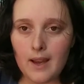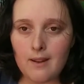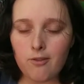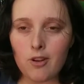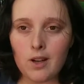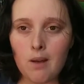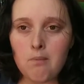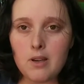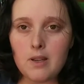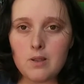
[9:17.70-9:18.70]
for
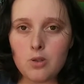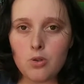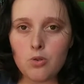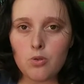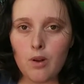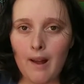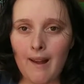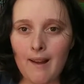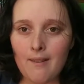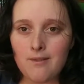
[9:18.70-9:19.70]
companies who
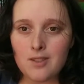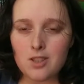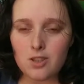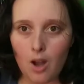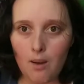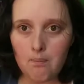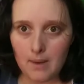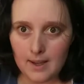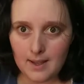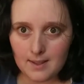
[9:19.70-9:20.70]
have stopped
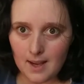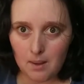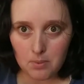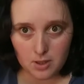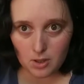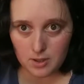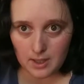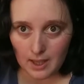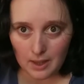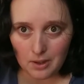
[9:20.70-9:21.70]
making tablets
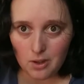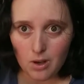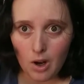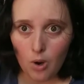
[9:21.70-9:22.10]
altogether,